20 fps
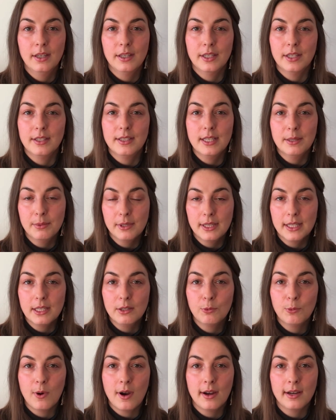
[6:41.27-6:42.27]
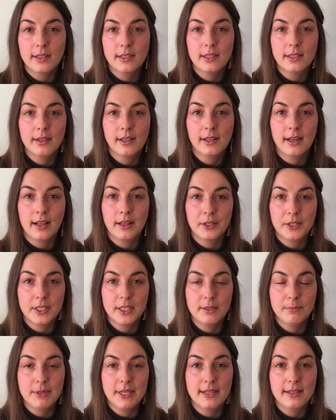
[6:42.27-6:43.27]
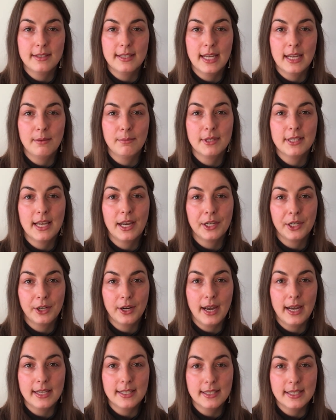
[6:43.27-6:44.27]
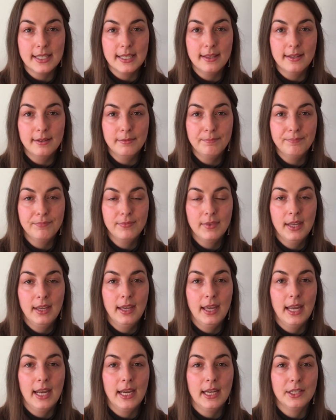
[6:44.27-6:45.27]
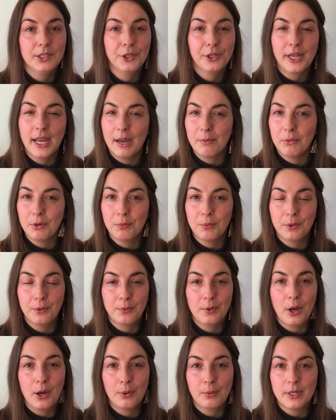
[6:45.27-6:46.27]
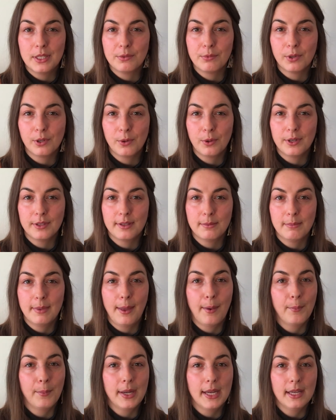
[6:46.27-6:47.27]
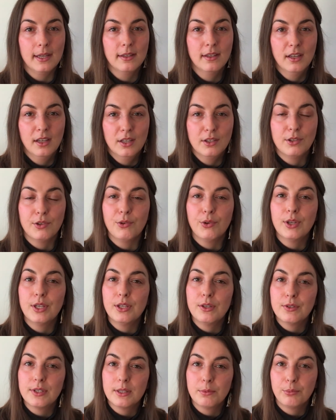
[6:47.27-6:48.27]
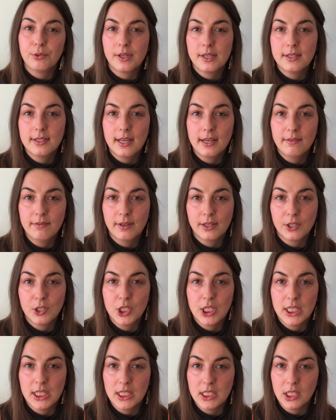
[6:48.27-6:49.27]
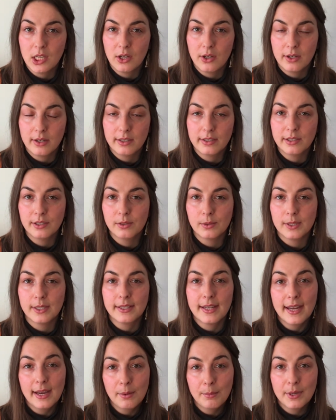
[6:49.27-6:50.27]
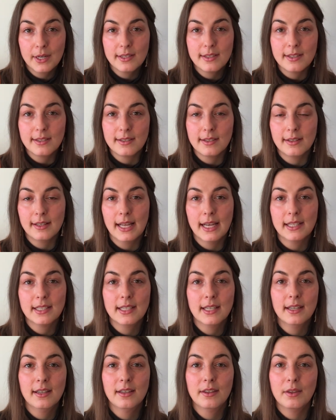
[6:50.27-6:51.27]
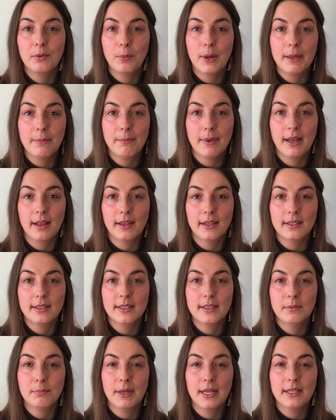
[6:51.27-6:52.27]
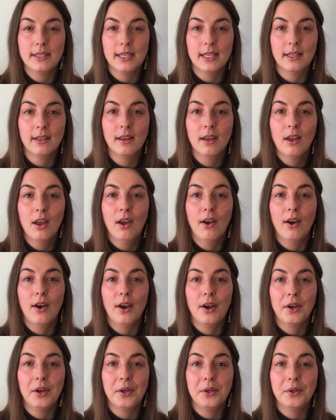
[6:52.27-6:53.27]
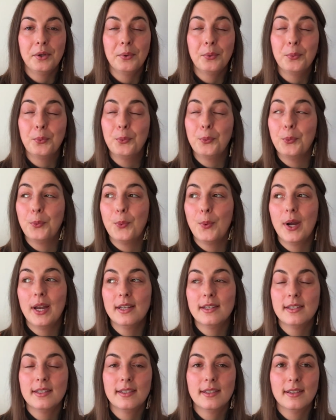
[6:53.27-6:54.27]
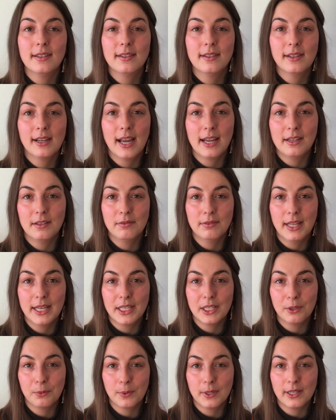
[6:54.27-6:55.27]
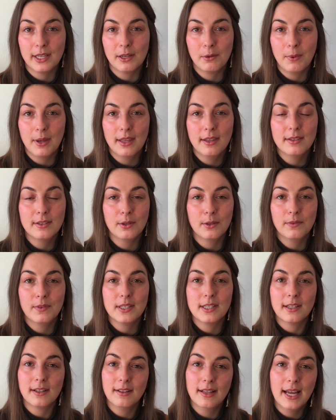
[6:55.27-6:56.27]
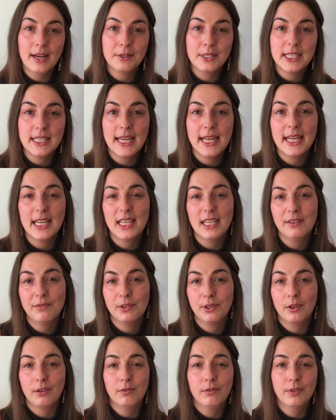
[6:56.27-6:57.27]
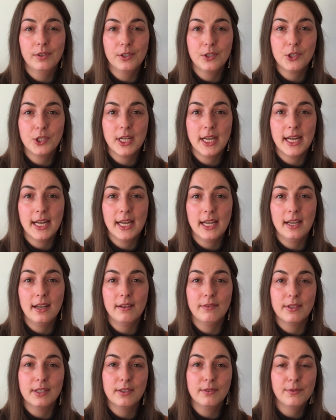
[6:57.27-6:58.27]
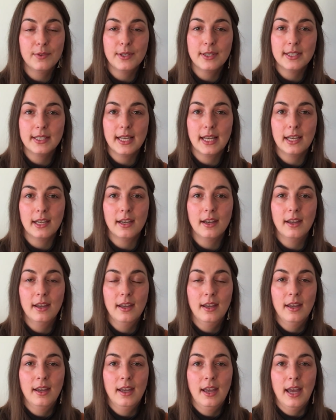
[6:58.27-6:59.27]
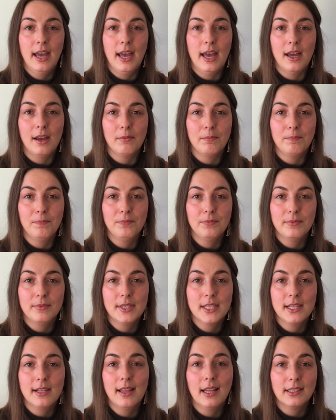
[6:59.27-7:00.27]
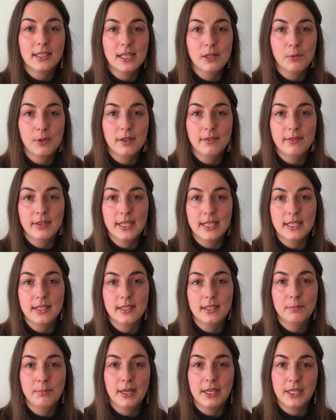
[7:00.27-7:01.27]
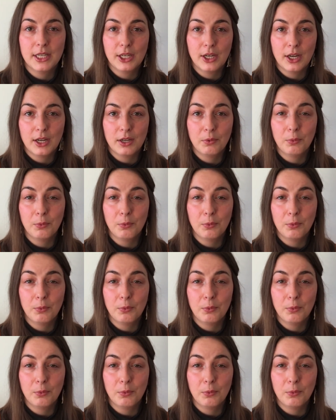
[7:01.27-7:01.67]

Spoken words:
Typically you want the colors to be the same as how your eyes see them, and your camera won't always record them that way. So you can use the preset functions on your camera to select the white balance depending on what kind of light you're working with. So if it's a cloudy day, if you're in full shade, if it's full sun, selecting one of these depending on